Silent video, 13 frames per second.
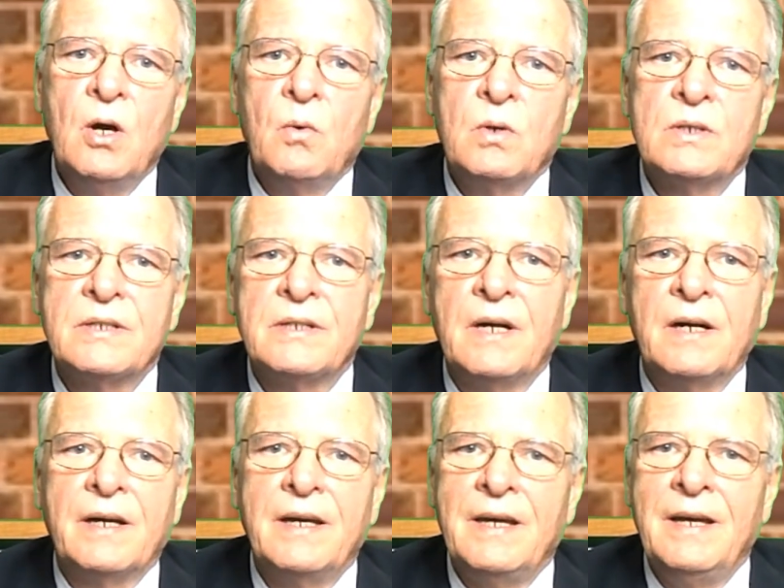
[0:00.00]
were
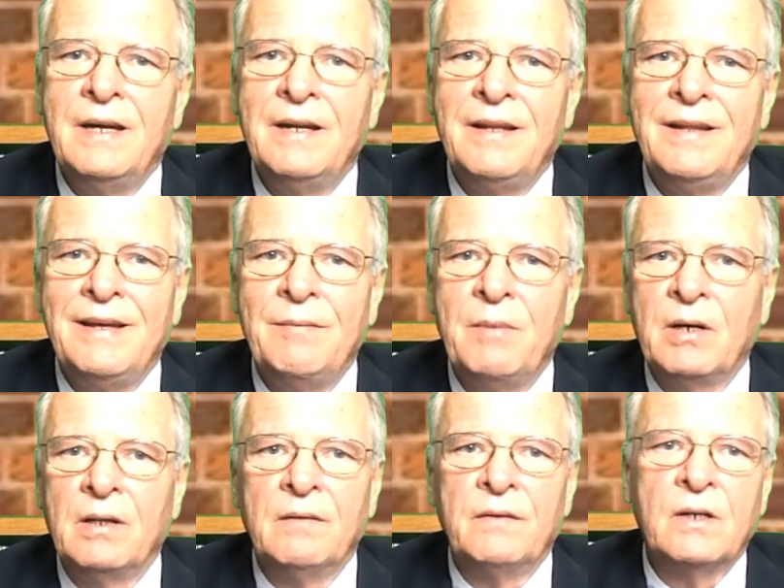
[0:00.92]
stuck in the
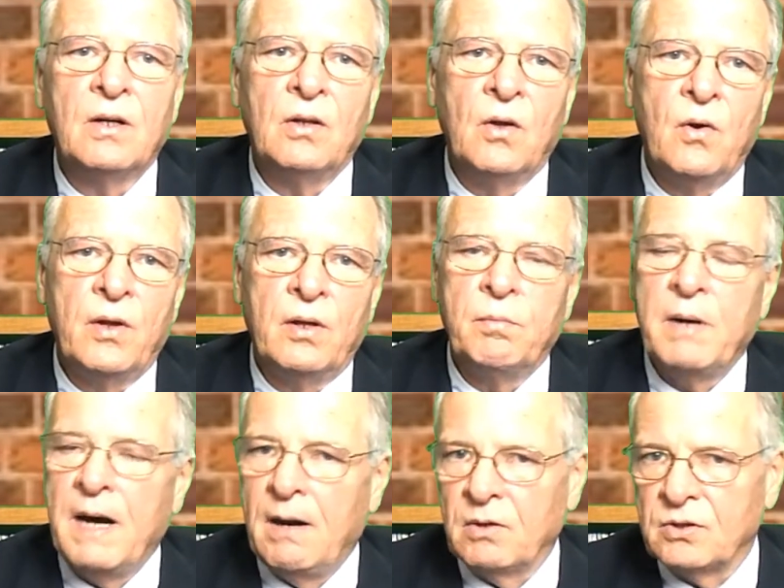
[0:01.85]
middle of a colonial
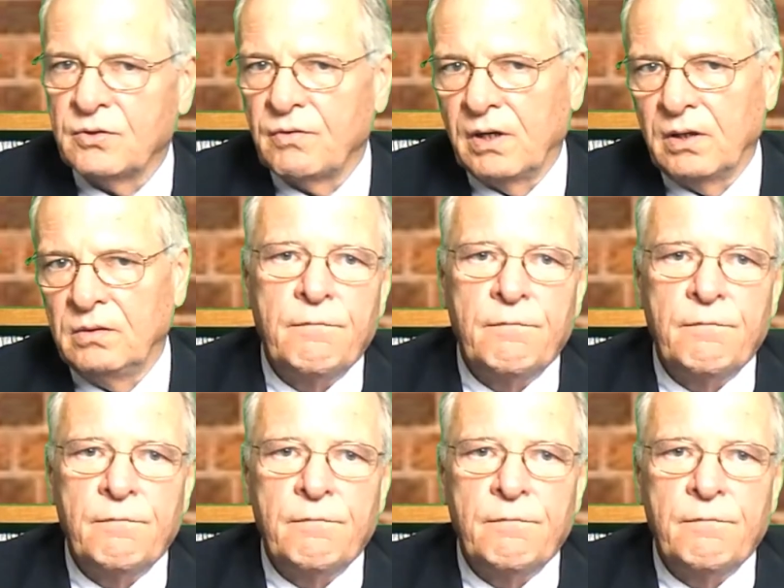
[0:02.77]
power struggle.